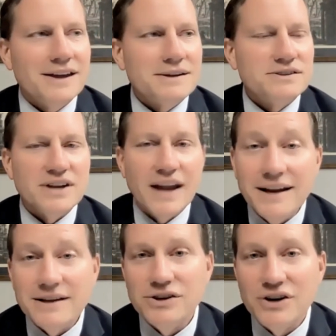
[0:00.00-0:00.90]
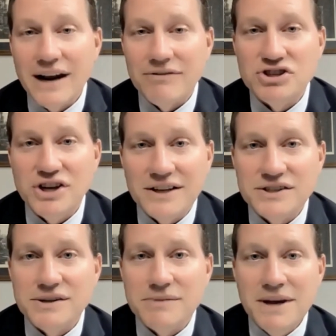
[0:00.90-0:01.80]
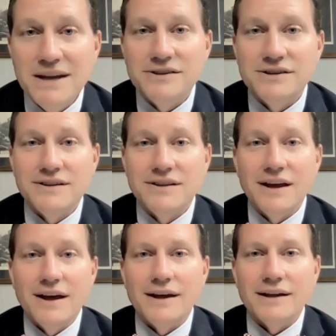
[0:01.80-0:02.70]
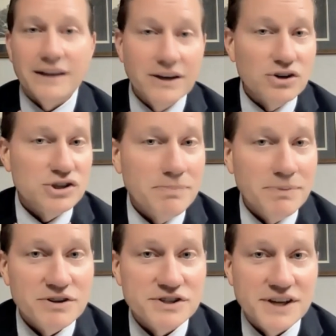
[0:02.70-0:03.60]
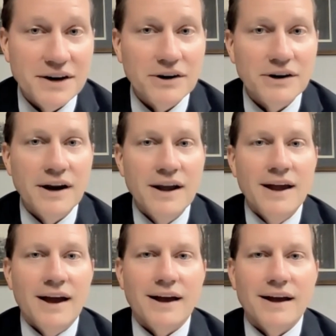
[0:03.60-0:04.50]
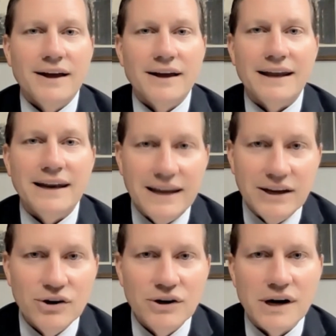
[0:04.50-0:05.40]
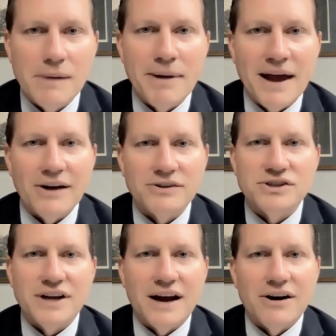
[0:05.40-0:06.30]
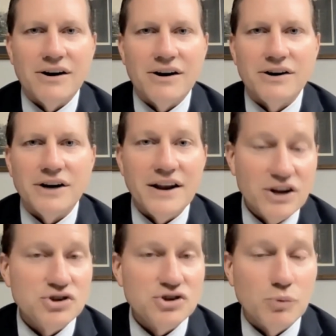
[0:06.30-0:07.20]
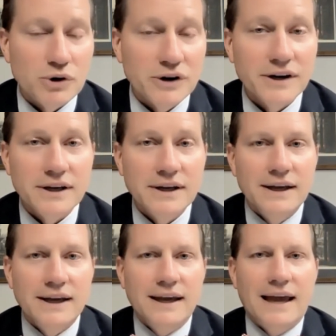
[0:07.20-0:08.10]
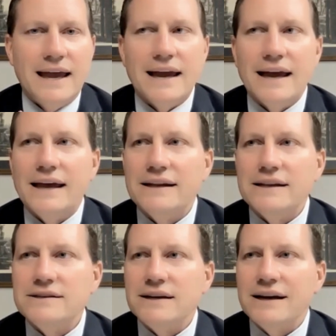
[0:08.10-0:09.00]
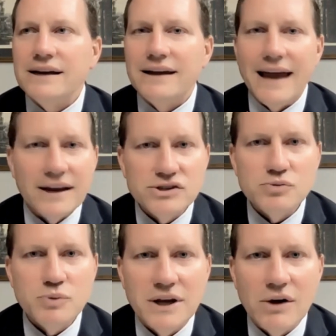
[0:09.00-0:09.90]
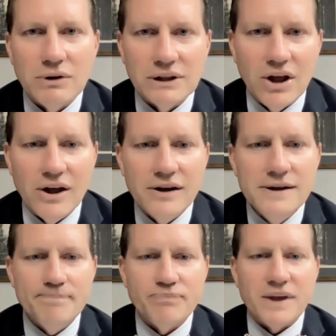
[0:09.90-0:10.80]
Tonight, you're going to have a chance to meet the leadership of the center and hear about our initial work. And as we go along,